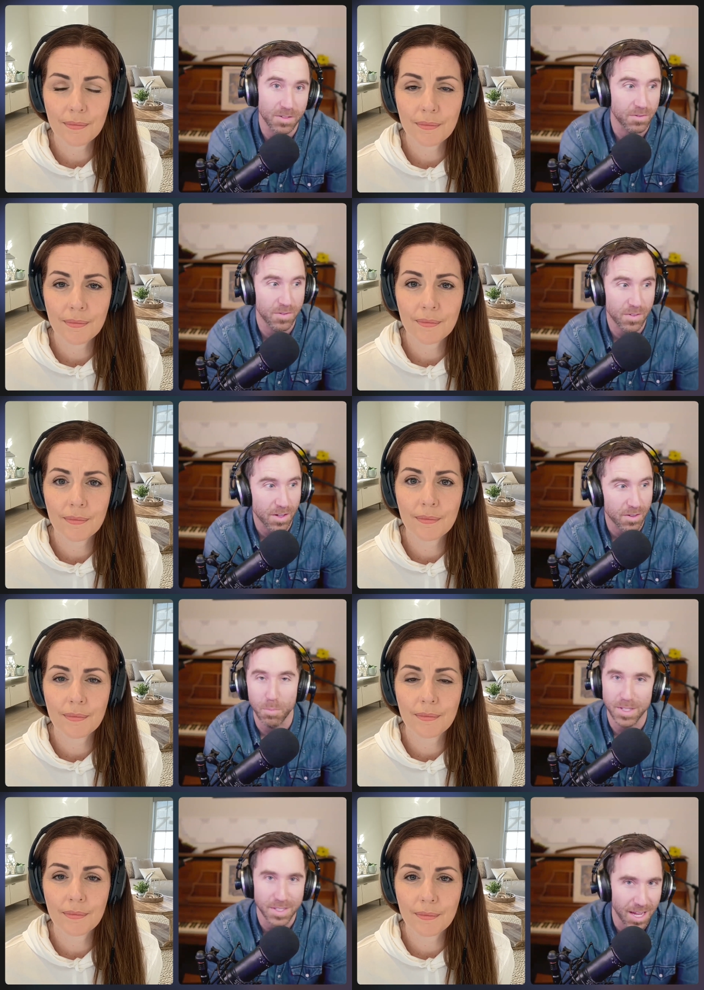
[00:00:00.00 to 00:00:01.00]
Speaker 1: of of a
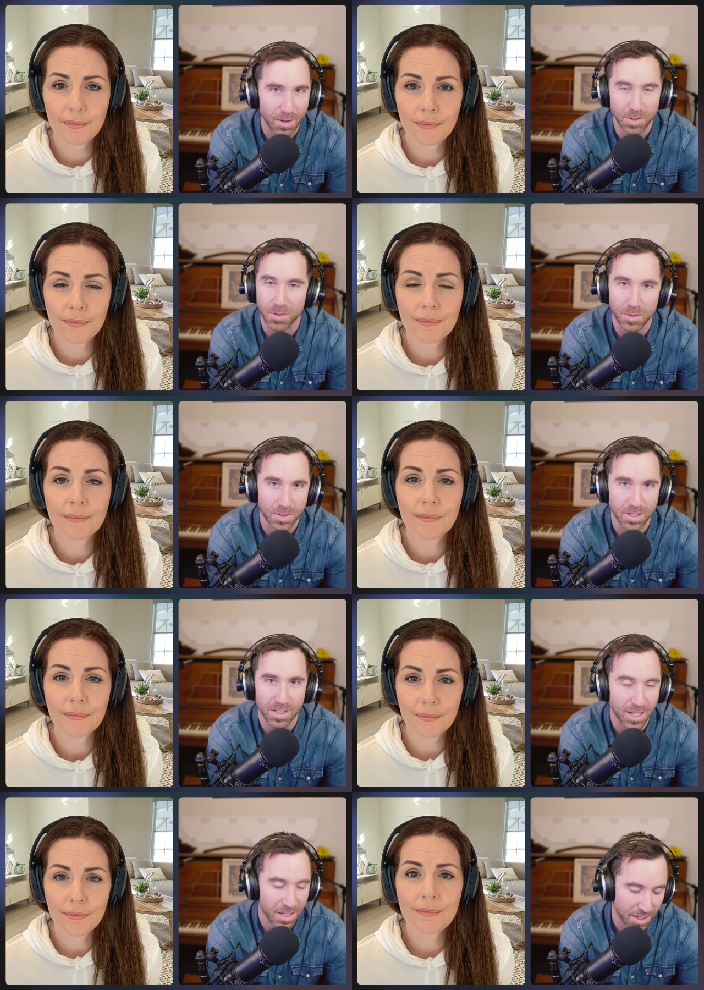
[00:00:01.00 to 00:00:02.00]
busy household
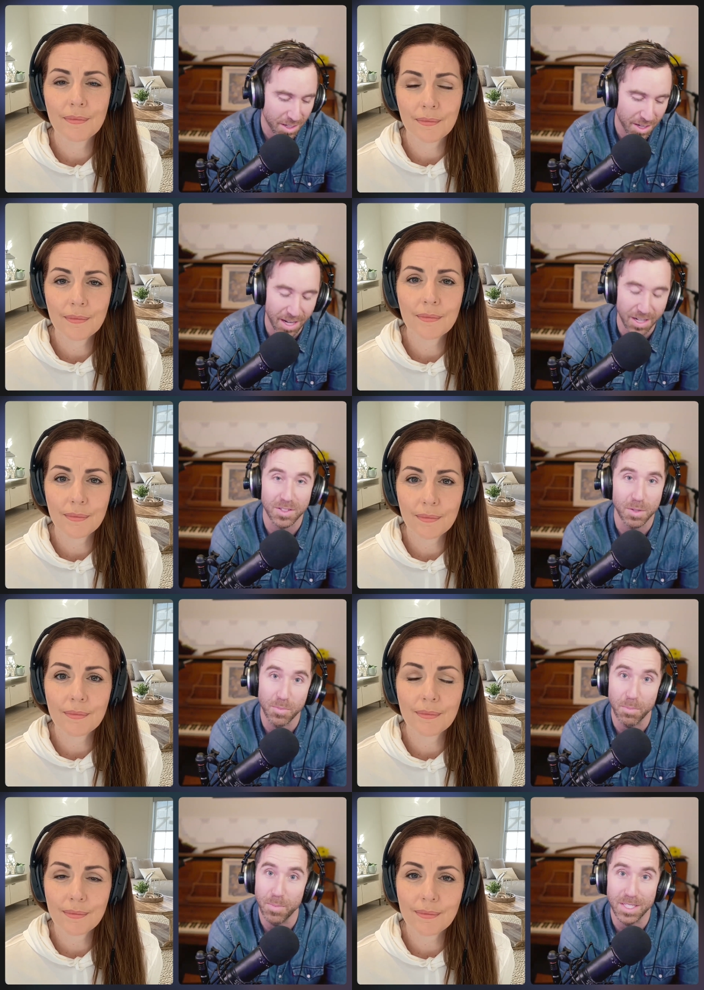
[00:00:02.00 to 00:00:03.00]
and and and, and just the,
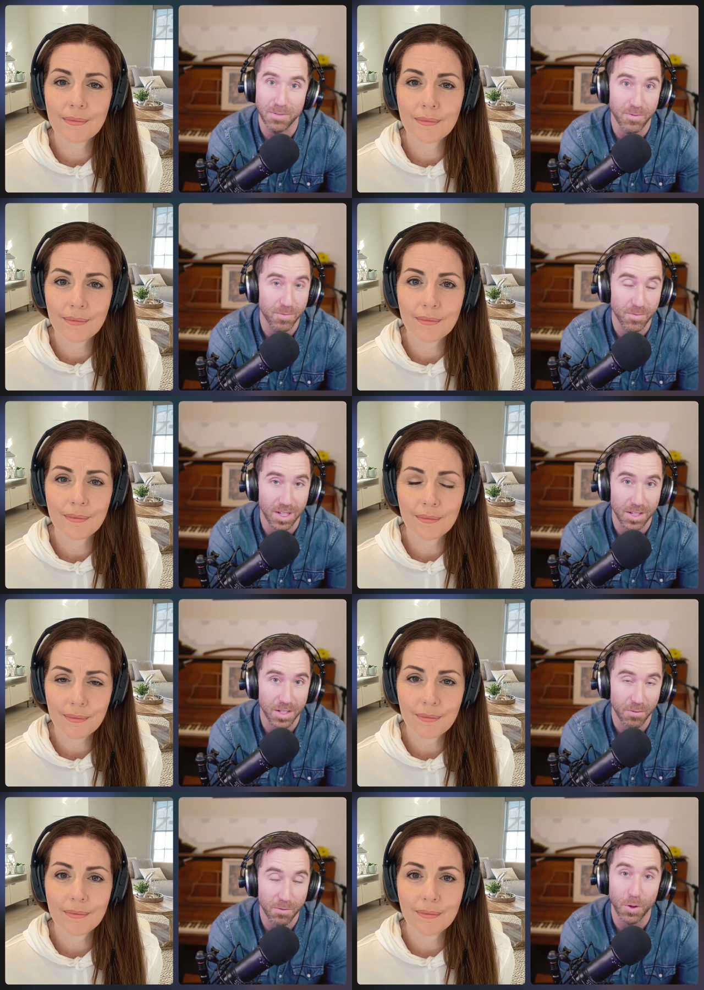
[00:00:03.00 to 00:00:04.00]
the busy
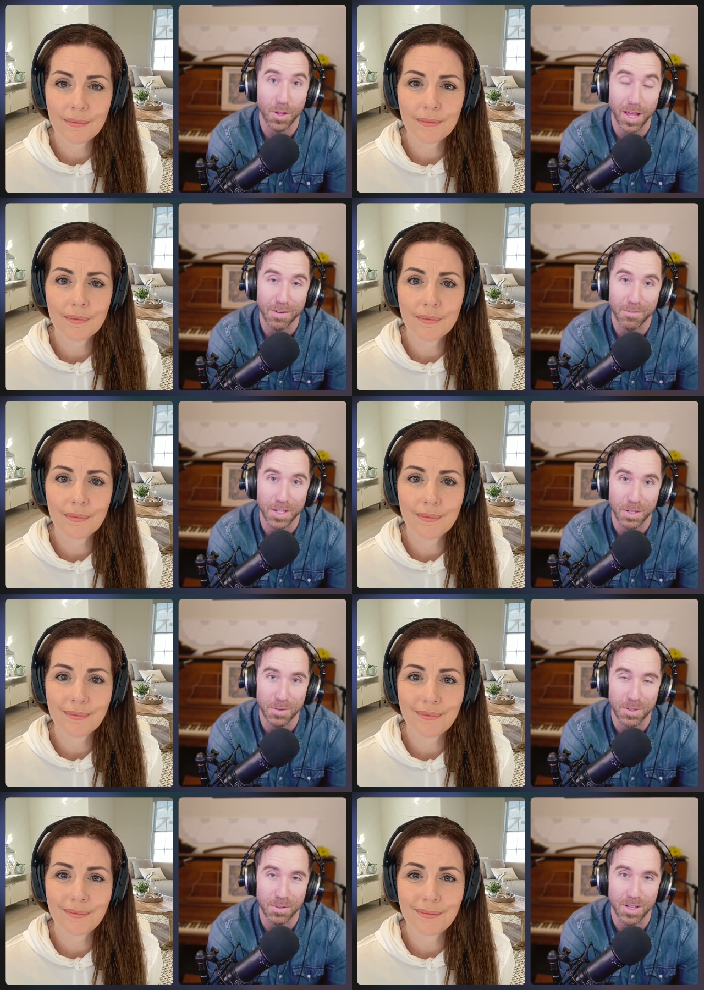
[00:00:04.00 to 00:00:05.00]
you know full life that
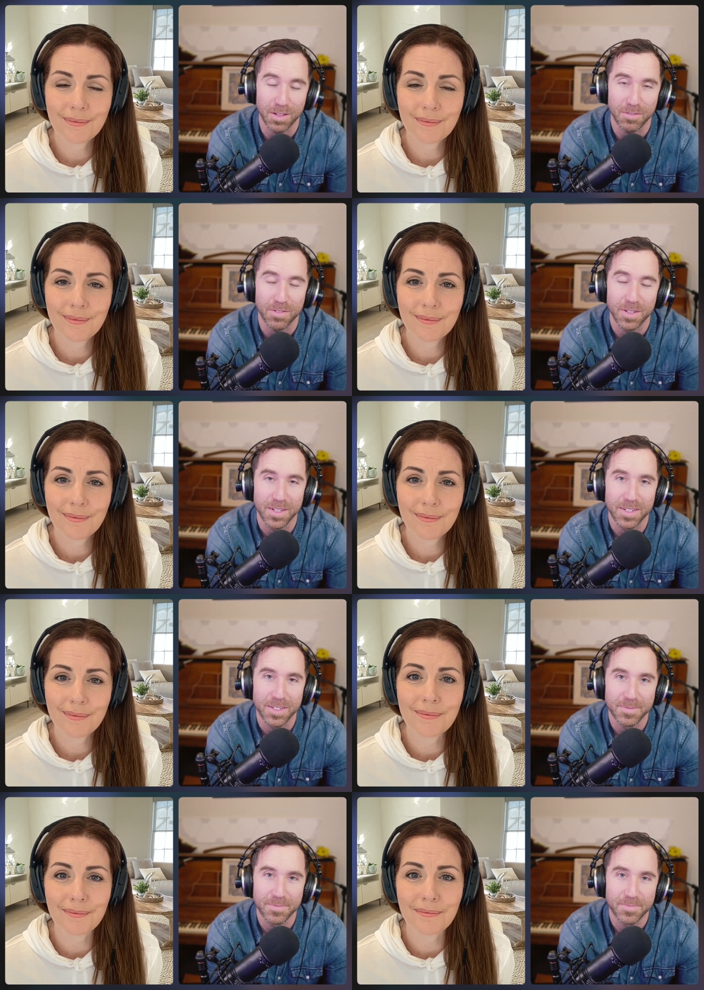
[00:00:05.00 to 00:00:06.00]
you you live.
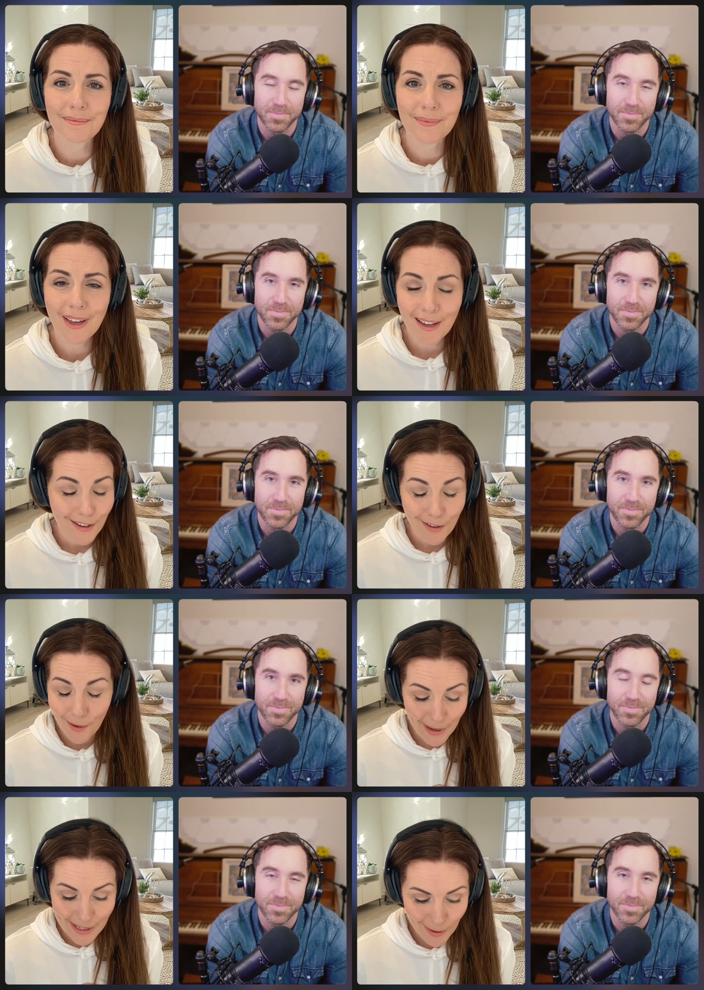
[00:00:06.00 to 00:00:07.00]
Speaker 2: Mm-hmm.
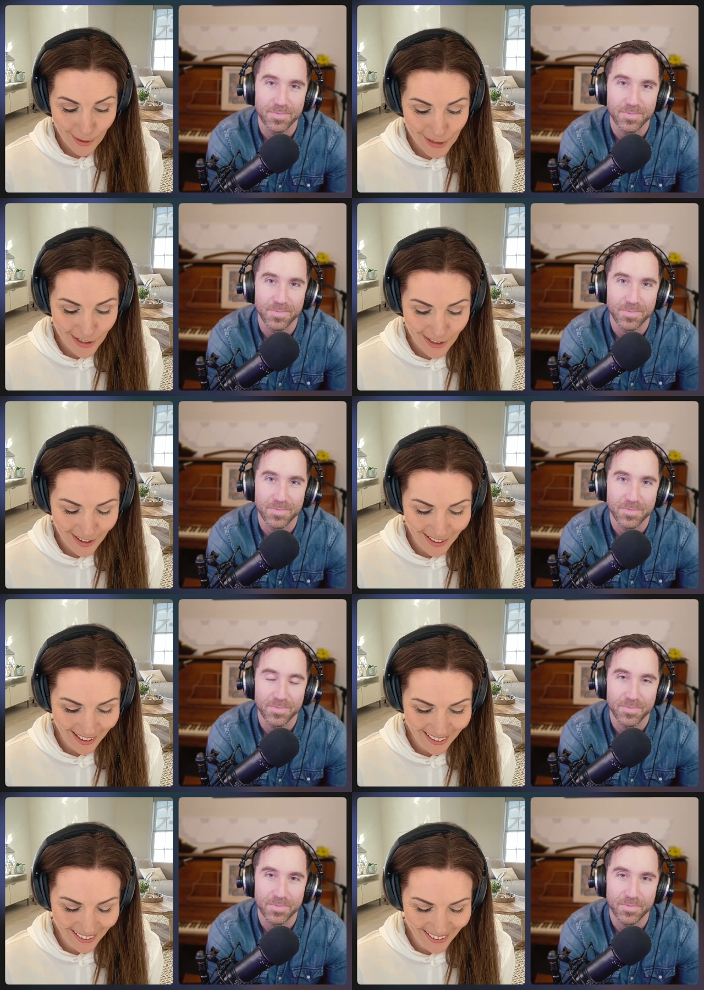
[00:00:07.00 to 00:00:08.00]
Amazing question. And
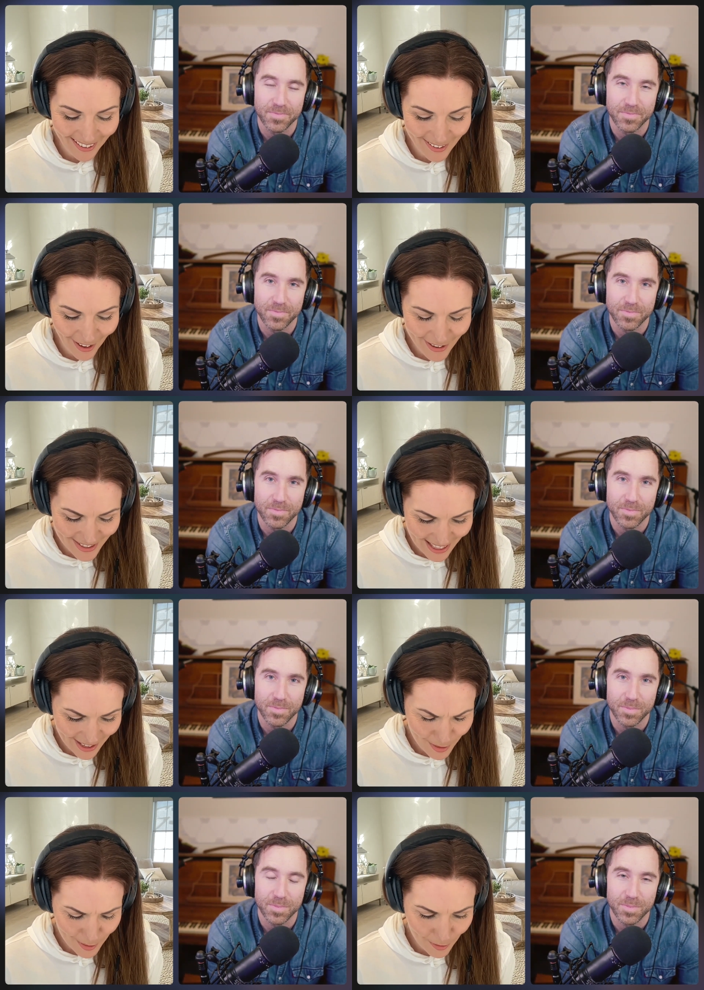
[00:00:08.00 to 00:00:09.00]
like, I, I
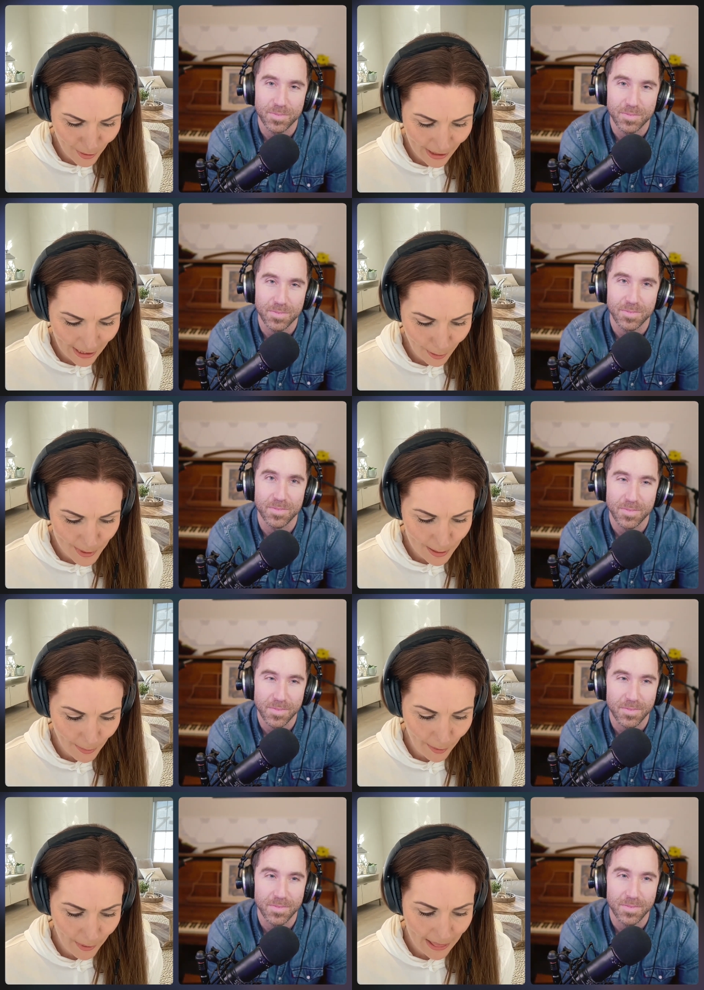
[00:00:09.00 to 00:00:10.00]
think what really comes to
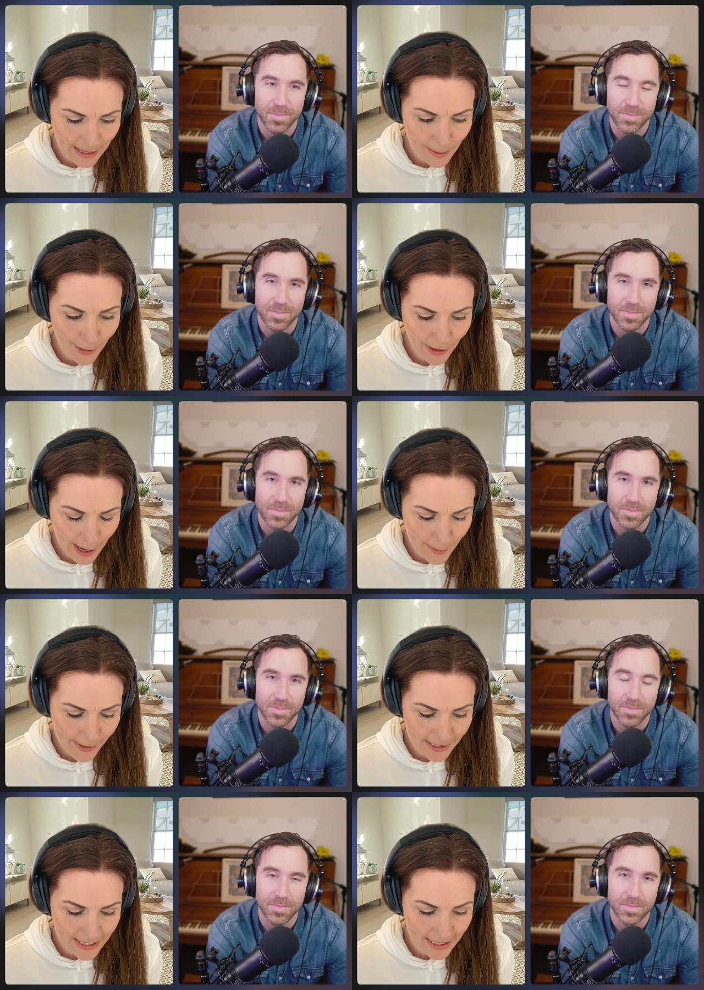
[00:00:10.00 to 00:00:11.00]
mind when I think about
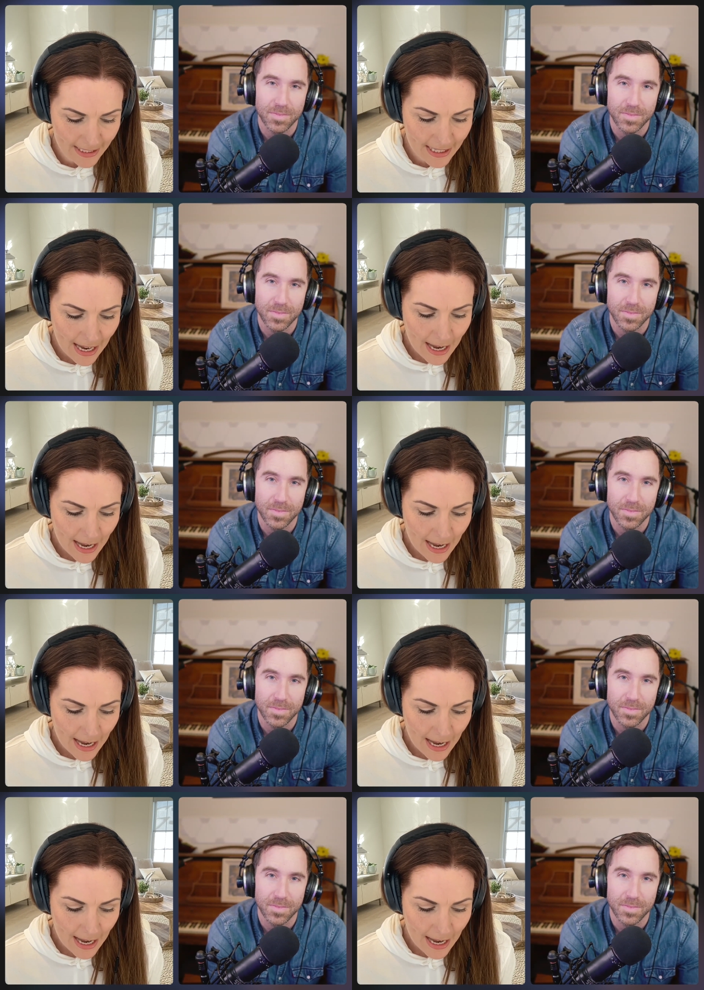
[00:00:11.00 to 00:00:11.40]
habits is